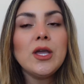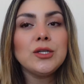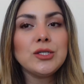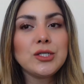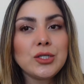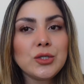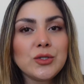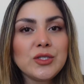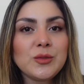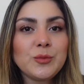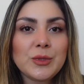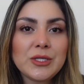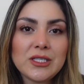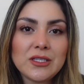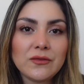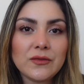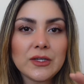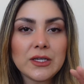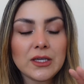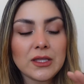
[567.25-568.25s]
do
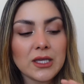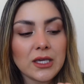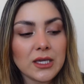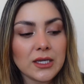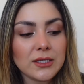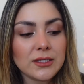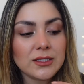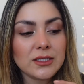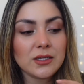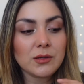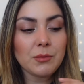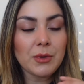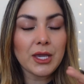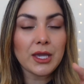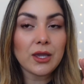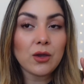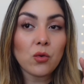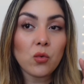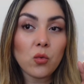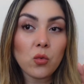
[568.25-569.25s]
specific things to
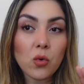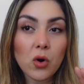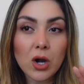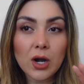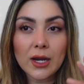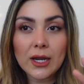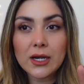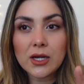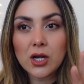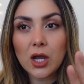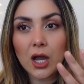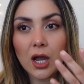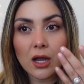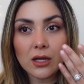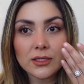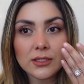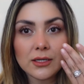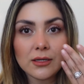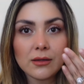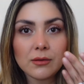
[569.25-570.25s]
make it work and
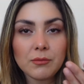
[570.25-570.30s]
not